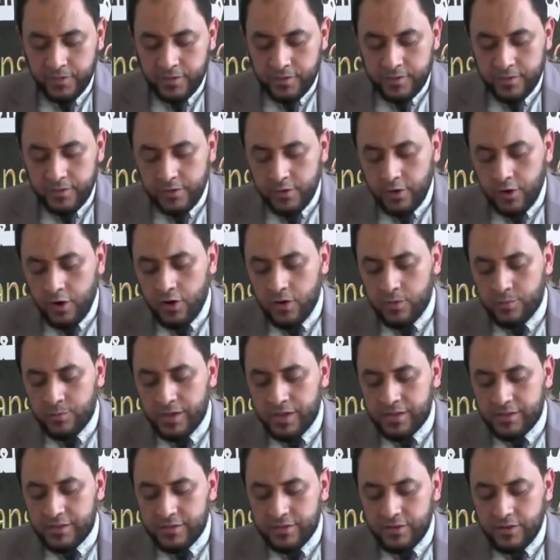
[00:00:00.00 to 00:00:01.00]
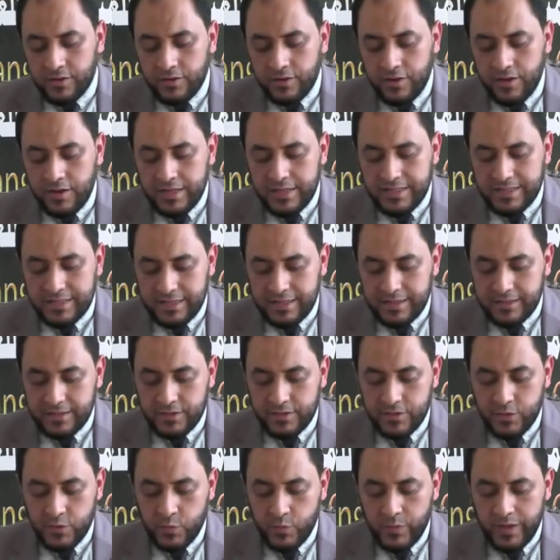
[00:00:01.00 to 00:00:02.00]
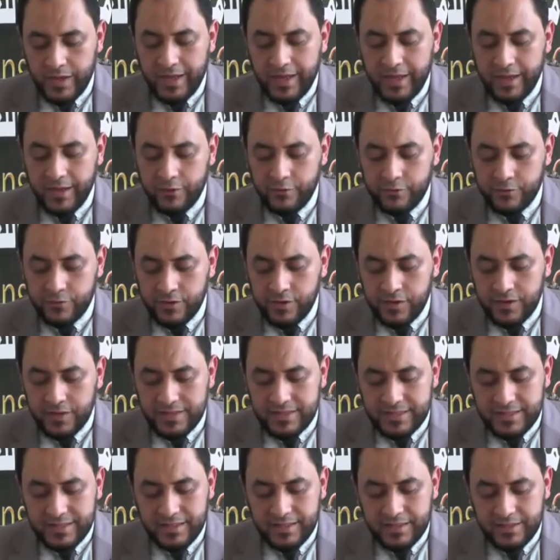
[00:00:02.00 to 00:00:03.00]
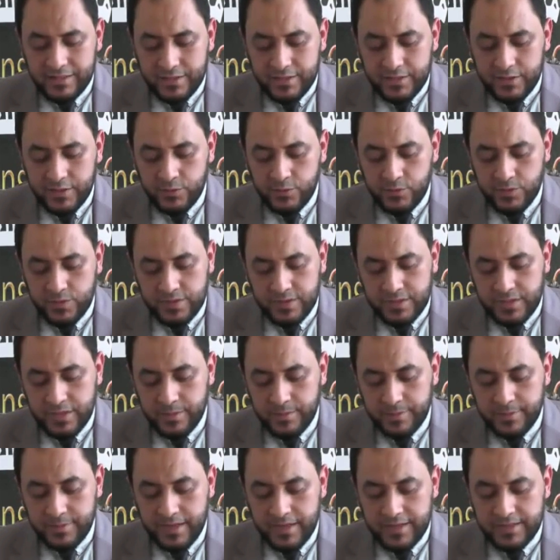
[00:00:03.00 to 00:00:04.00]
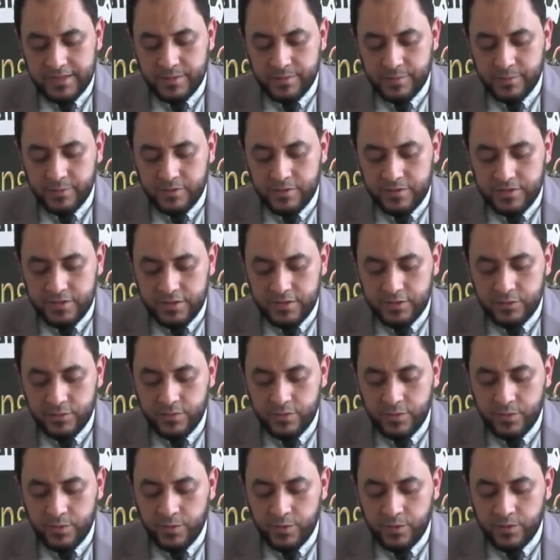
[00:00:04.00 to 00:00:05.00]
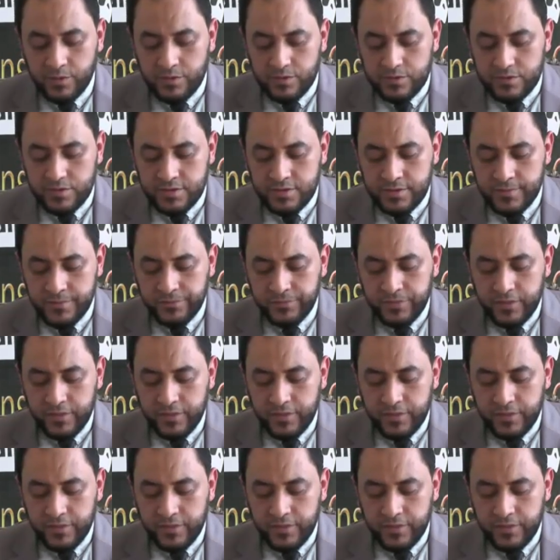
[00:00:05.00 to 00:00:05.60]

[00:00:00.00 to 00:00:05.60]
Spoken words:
The Almighty Allah said, "We have not sent you except as a mercy to the worlds."